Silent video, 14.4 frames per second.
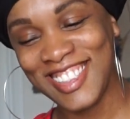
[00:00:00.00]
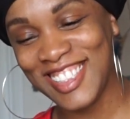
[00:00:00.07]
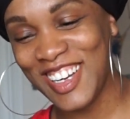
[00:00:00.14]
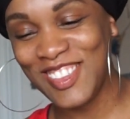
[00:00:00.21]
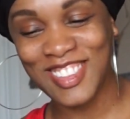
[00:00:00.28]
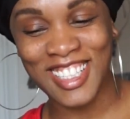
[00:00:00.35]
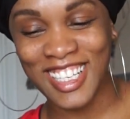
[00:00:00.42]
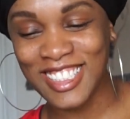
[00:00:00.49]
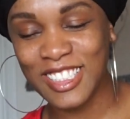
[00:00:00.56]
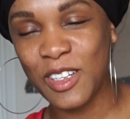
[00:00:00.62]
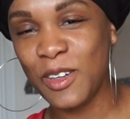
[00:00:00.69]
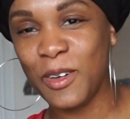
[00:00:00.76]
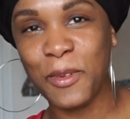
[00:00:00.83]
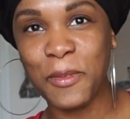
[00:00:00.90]
sounds like.
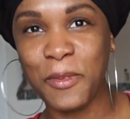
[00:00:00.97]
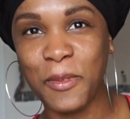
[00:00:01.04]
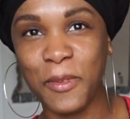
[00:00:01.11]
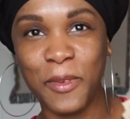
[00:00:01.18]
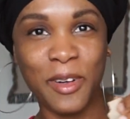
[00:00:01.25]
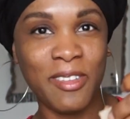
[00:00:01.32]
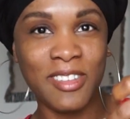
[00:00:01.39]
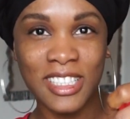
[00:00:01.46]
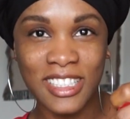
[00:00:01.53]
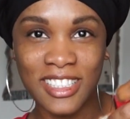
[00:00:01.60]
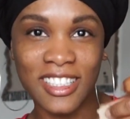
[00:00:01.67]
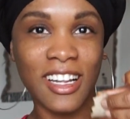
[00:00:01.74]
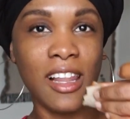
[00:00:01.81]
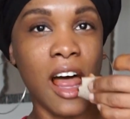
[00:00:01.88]
So what really
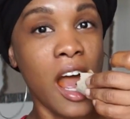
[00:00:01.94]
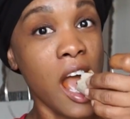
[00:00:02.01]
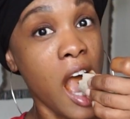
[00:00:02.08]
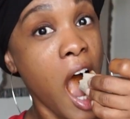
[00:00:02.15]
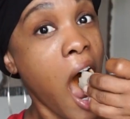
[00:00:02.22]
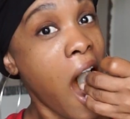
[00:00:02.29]
did I like?